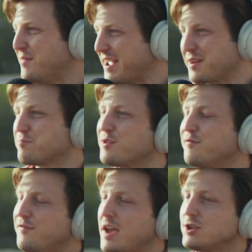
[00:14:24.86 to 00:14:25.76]
like a
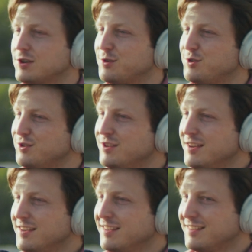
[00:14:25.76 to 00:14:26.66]
professional
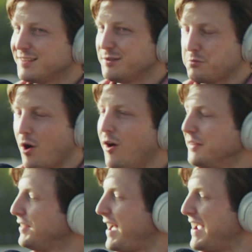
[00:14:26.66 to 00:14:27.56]

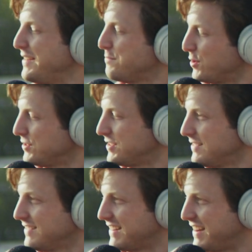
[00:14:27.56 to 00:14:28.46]
online
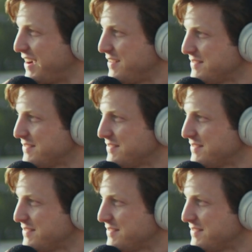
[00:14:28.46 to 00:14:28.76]
person, you know.